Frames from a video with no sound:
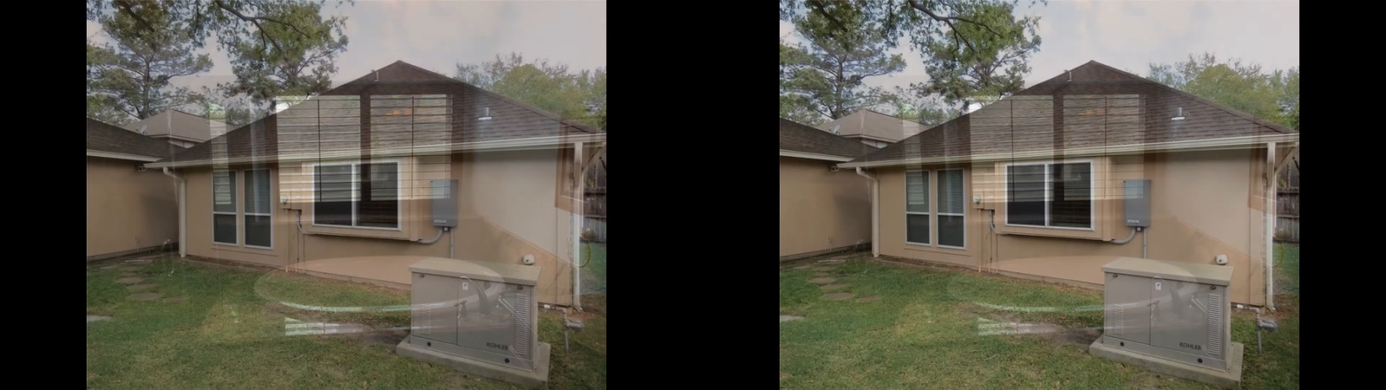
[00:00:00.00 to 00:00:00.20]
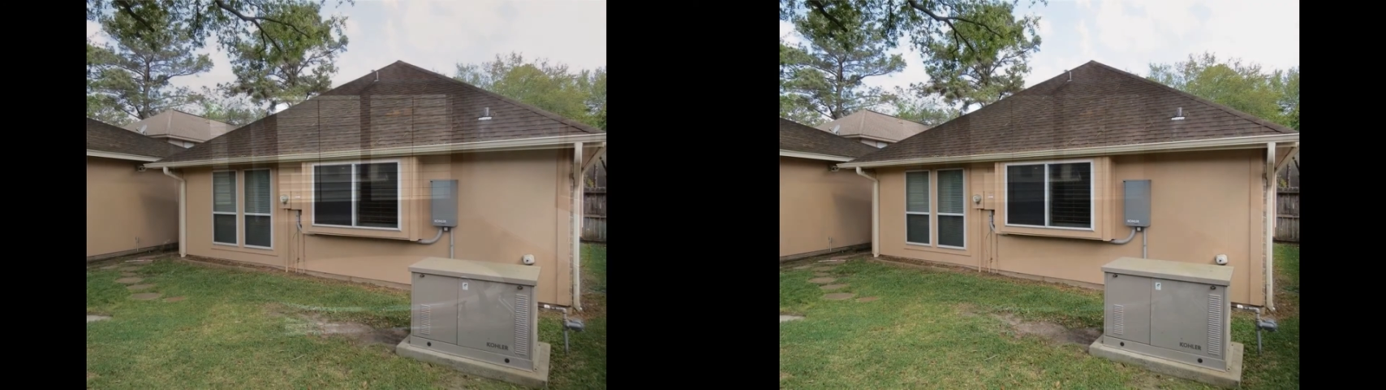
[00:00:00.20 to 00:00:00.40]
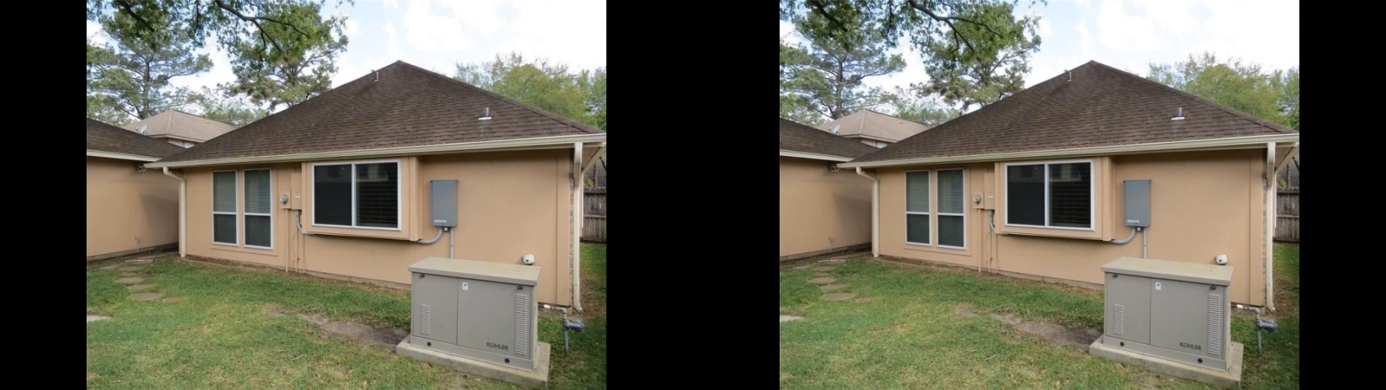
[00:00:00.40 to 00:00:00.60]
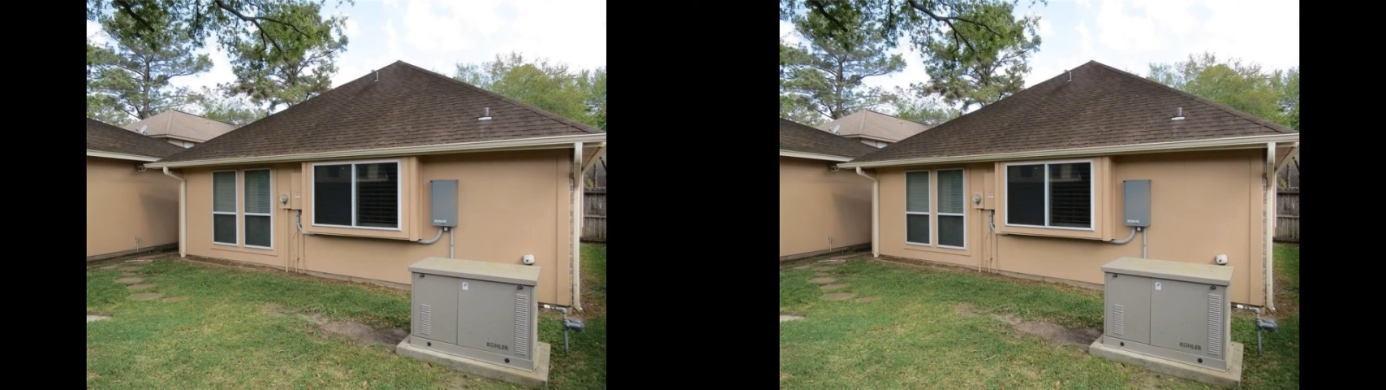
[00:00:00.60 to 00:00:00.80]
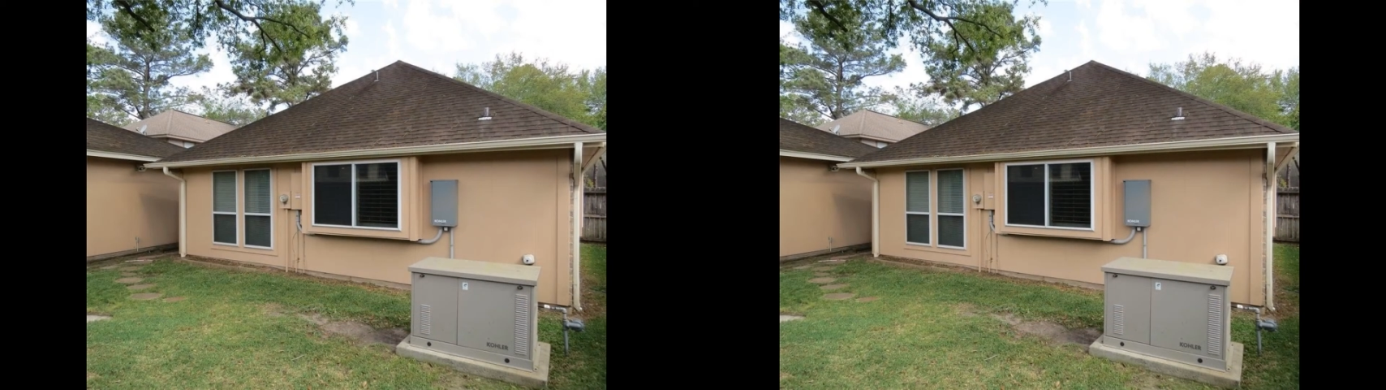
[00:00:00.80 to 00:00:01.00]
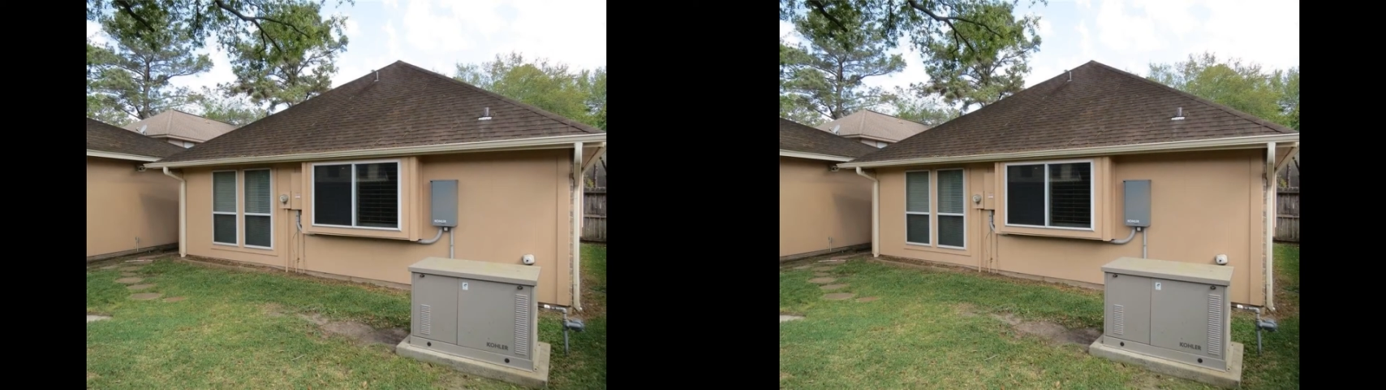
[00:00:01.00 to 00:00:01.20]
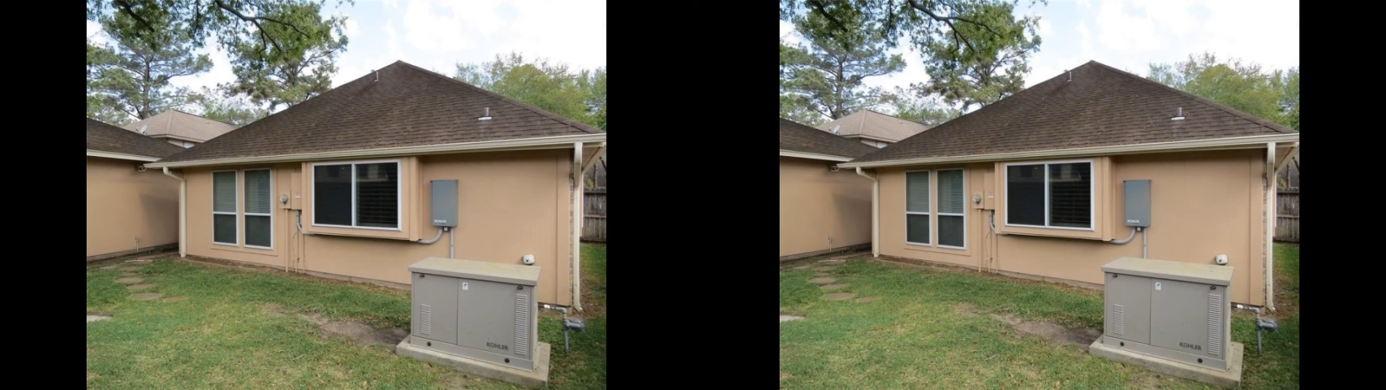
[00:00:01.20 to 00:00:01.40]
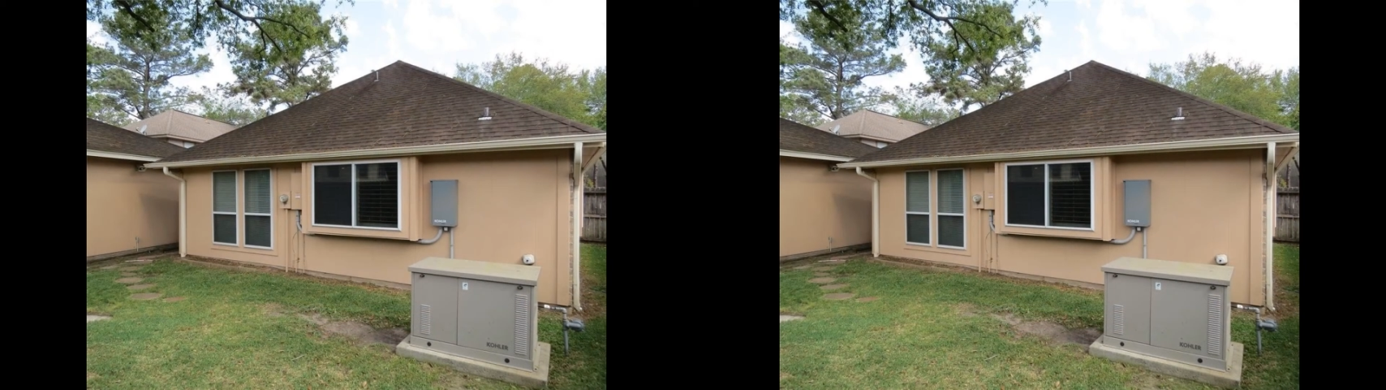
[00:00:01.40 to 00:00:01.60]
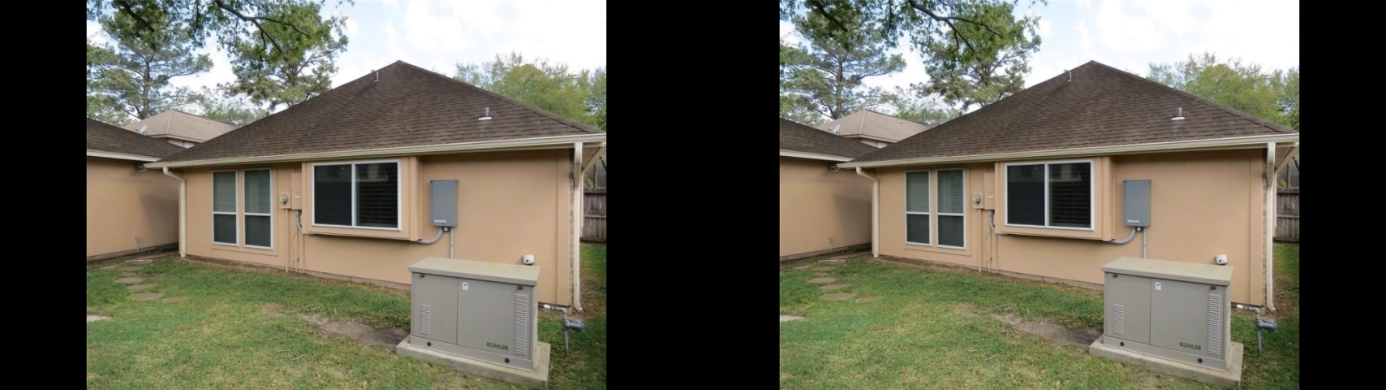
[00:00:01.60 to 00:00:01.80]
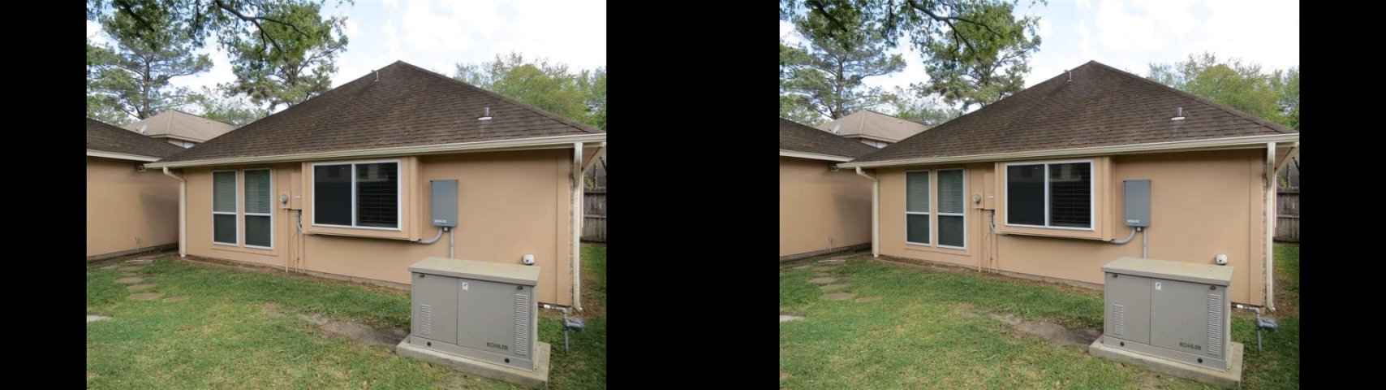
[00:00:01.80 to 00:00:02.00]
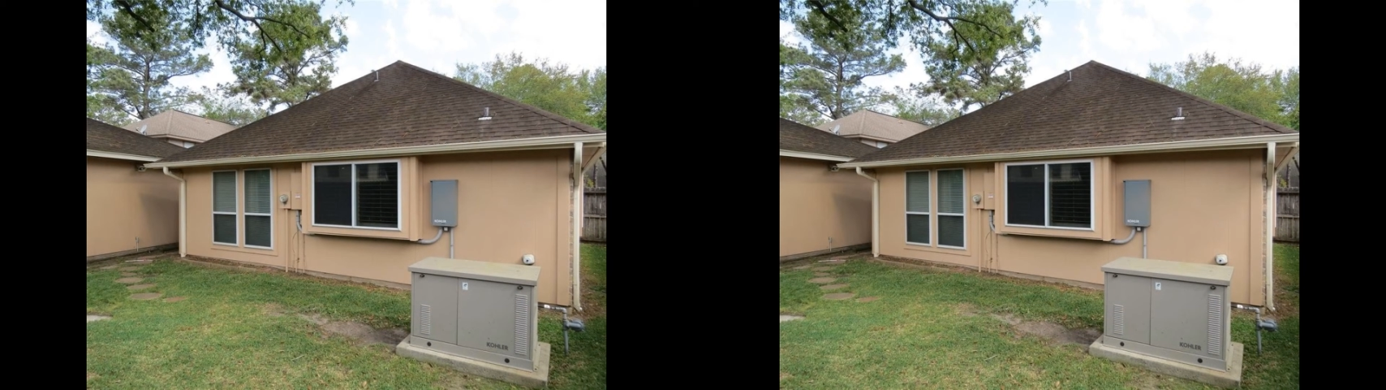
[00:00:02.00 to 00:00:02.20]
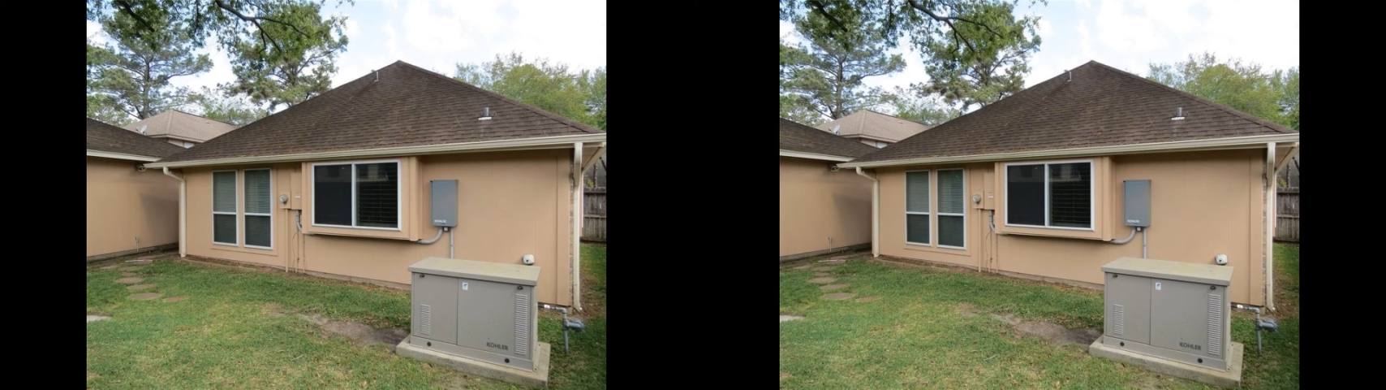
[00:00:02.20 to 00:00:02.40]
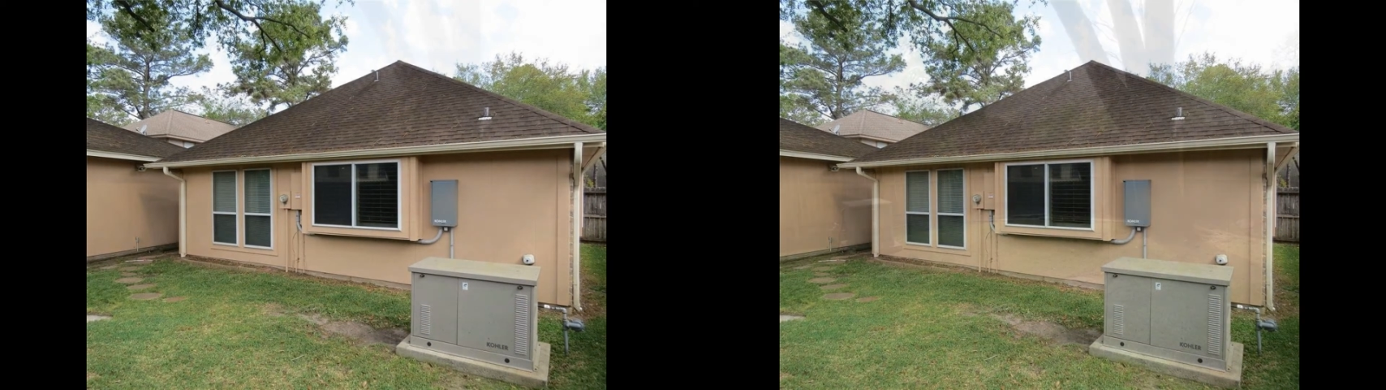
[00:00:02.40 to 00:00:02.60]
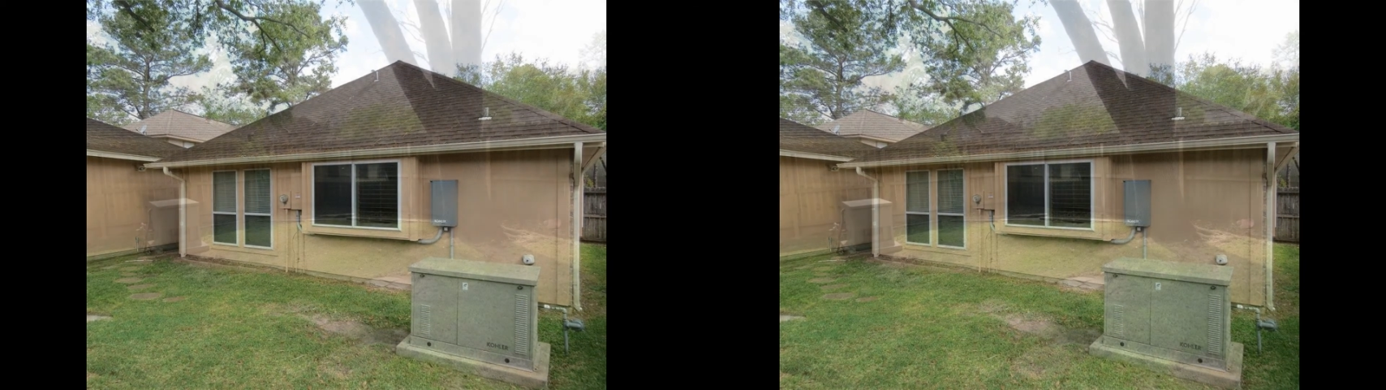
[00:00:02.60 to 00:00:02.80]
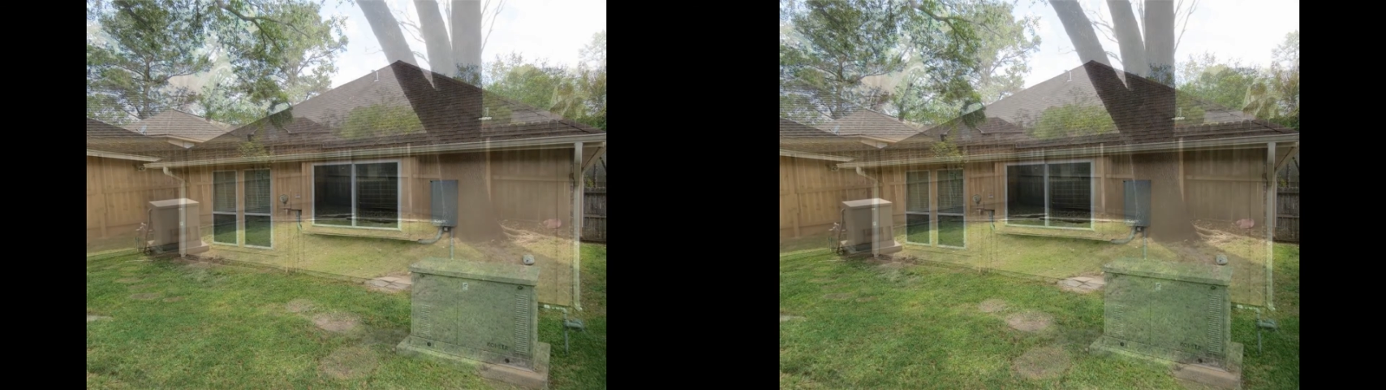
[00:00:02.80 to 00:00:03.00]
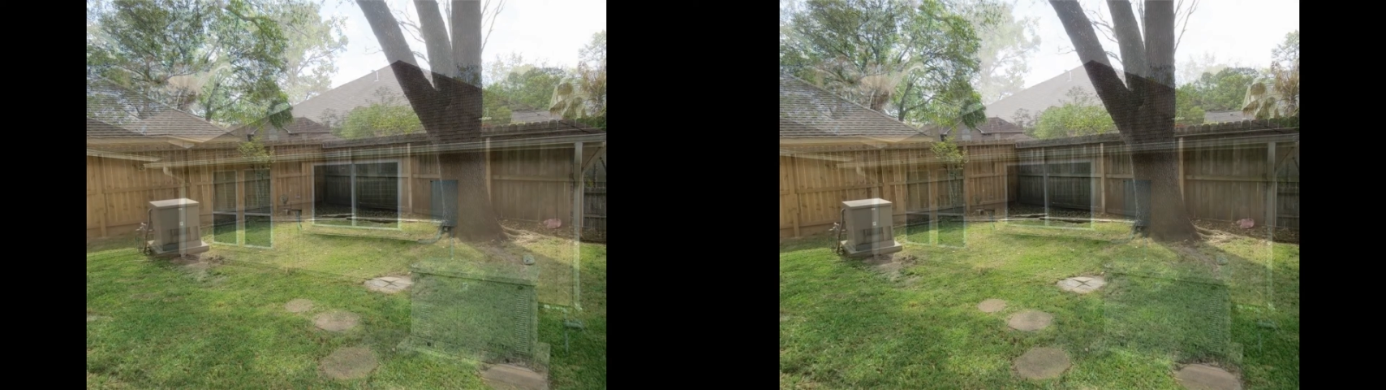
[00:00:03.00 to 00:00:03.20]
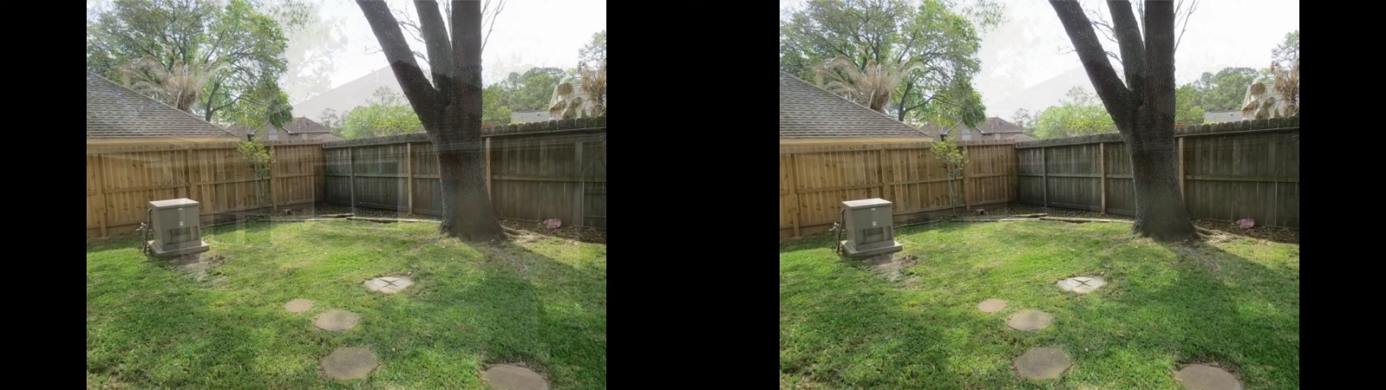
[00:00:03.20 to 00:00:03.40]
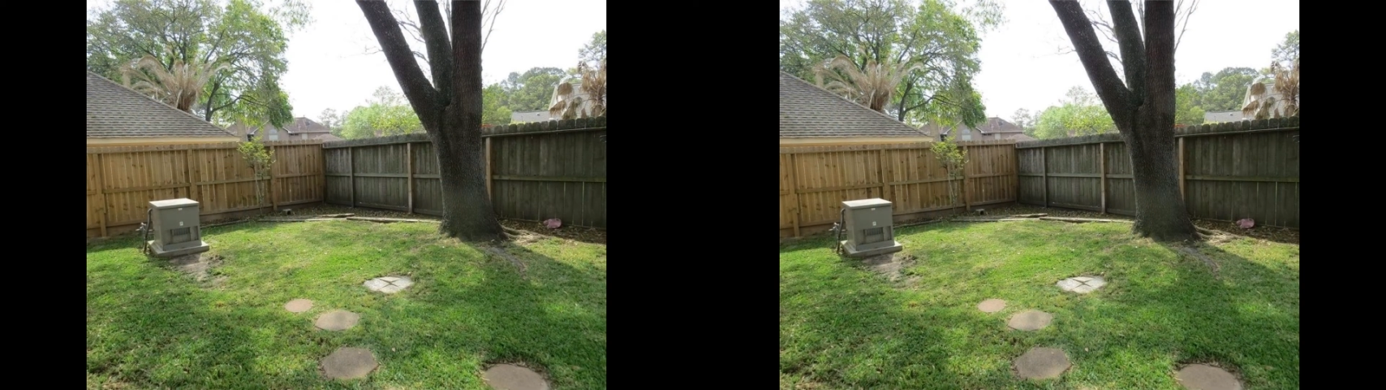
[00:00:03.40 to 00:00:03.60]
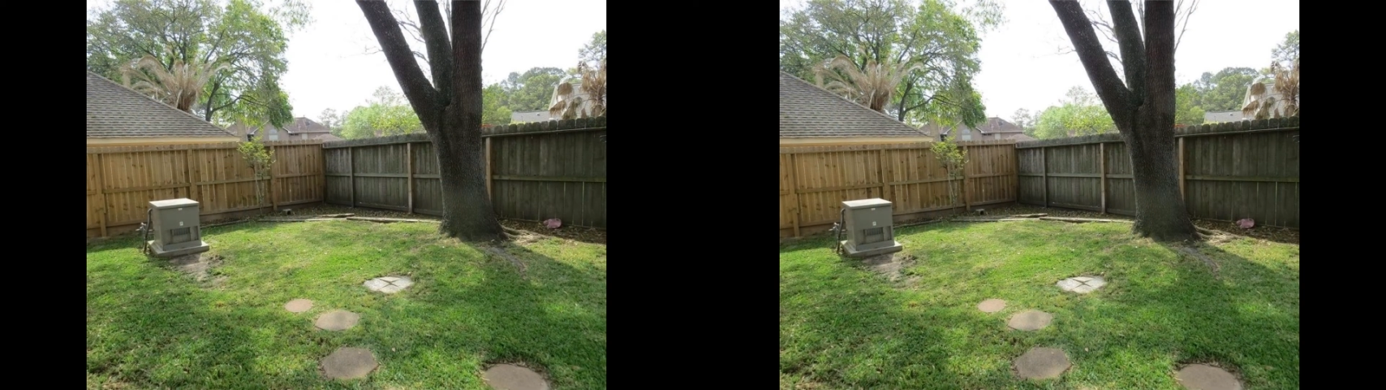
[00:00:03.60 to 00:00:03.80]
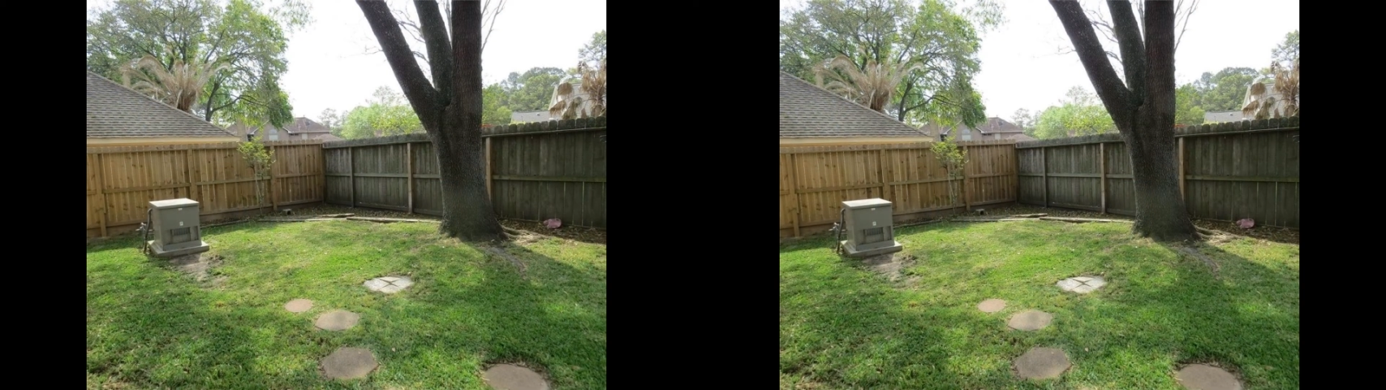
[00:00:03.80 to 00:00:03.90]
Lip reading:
No face is visible, so there are no lips to read.